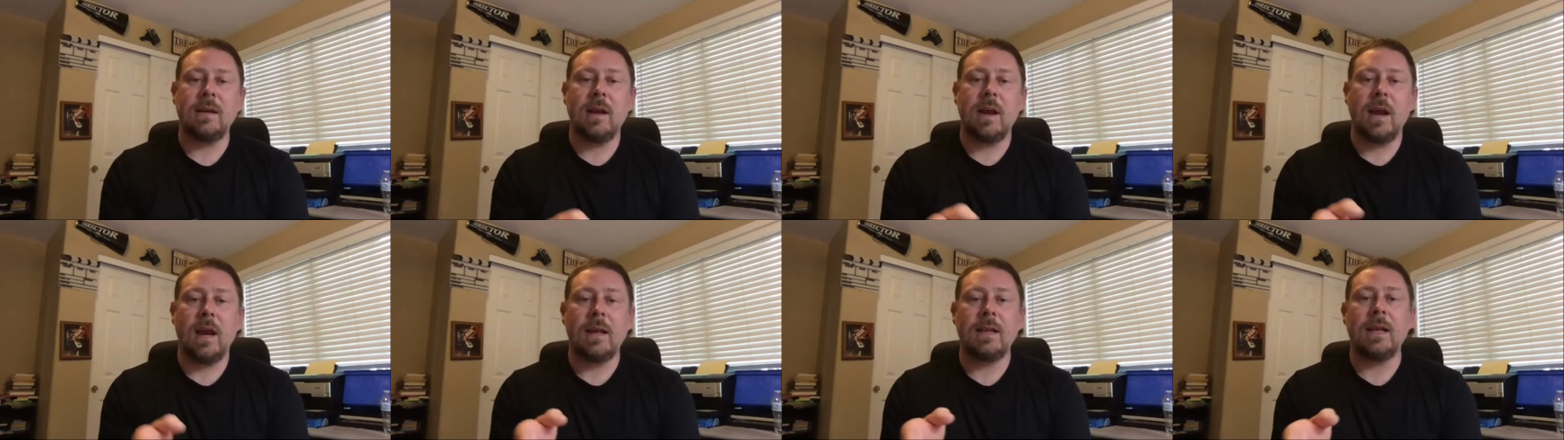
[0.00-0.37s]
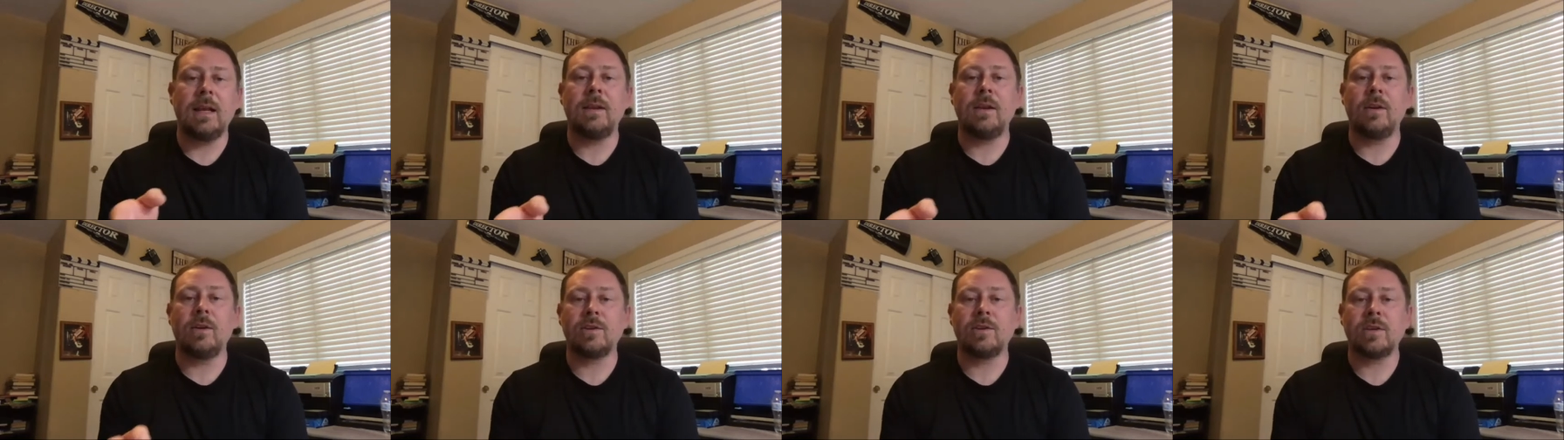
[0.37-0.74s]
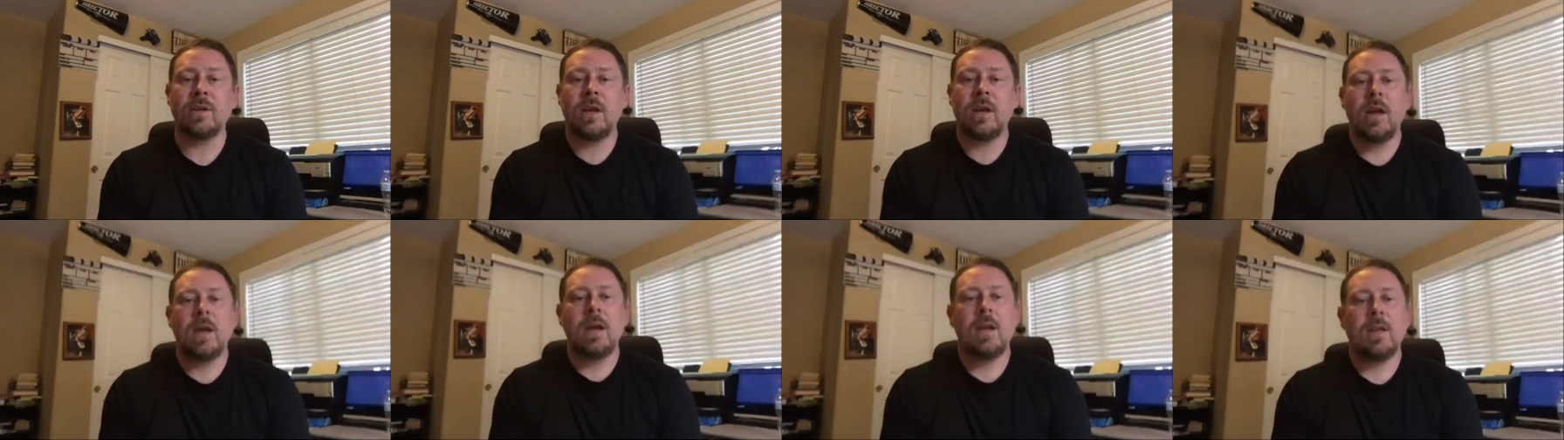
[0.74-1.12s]
and then there's
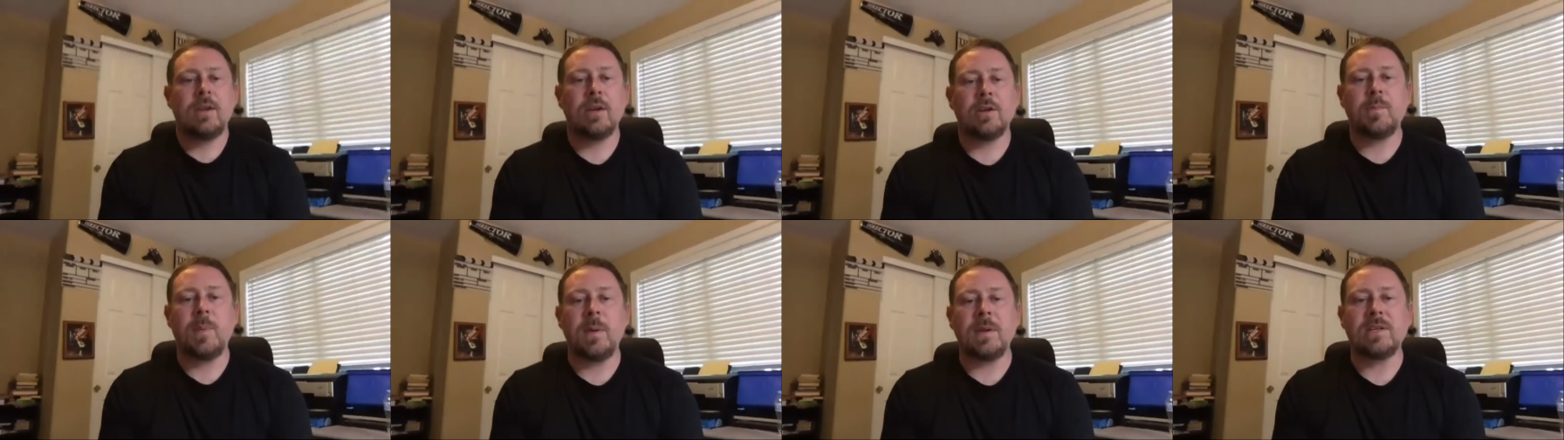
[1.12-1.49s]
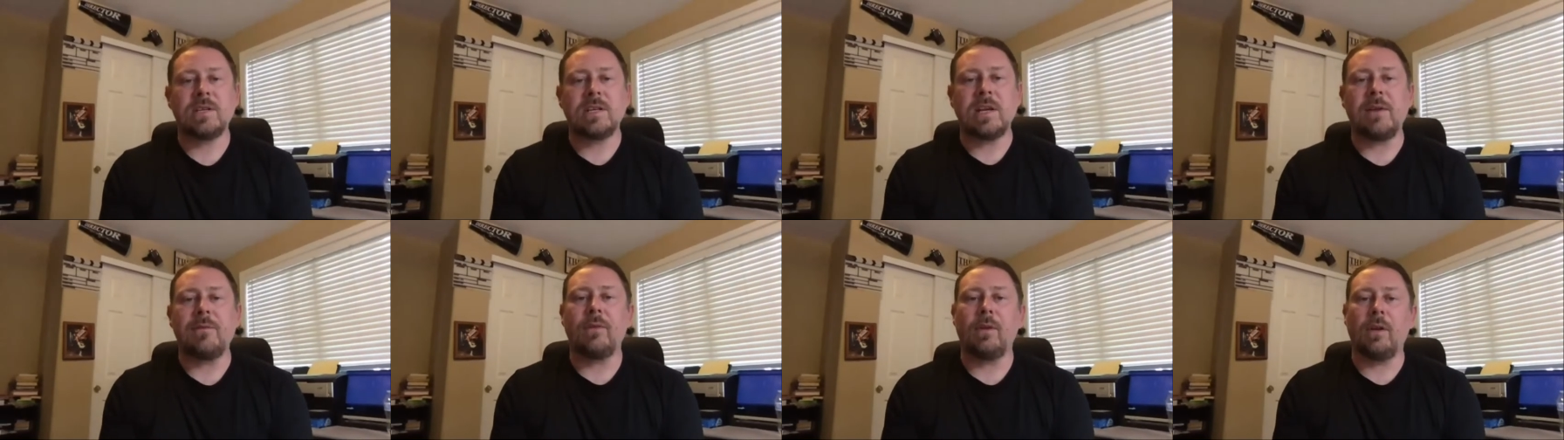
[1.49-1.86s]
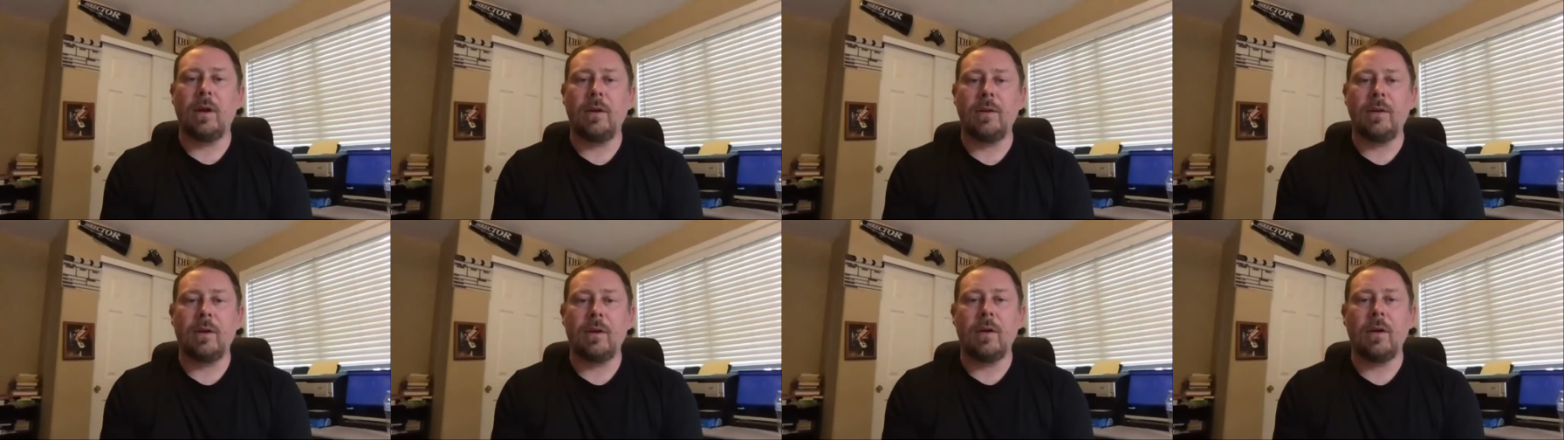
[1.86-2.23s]
been several
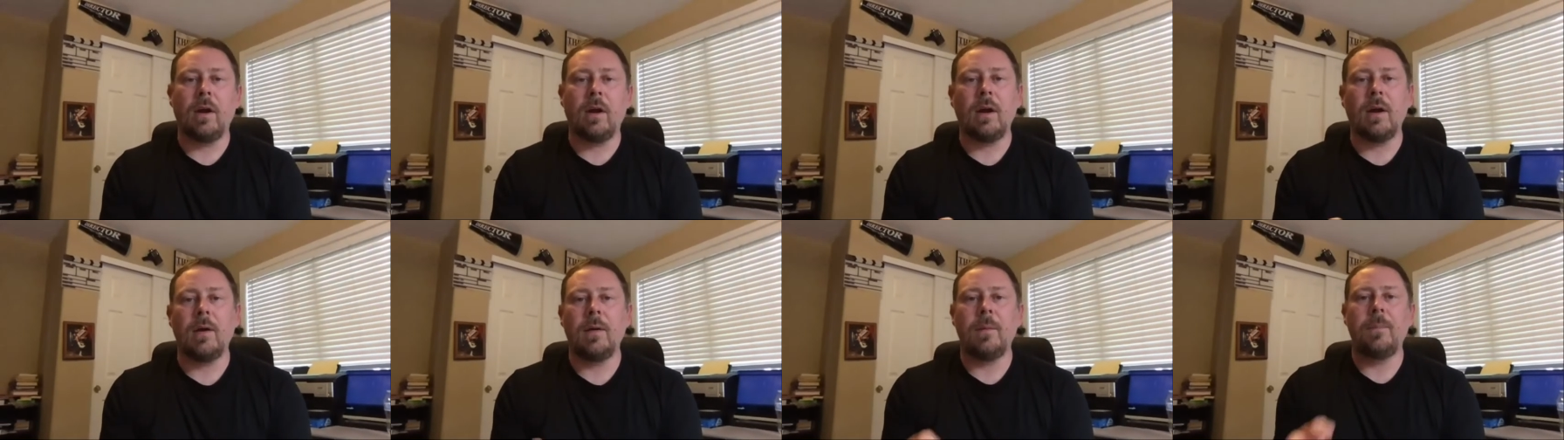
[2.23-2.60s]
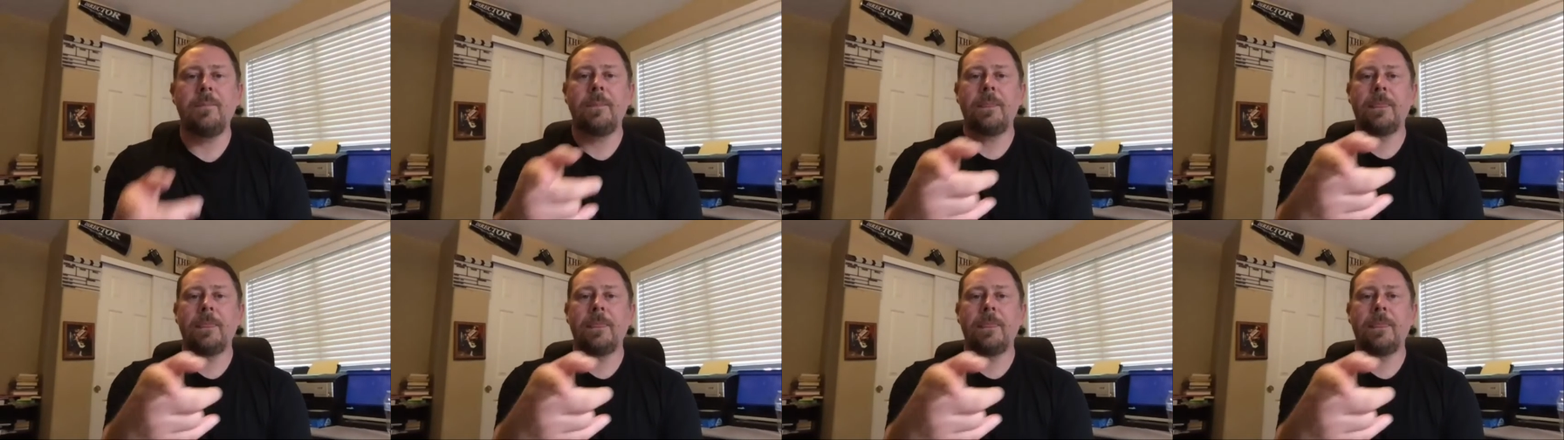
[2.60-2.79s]
other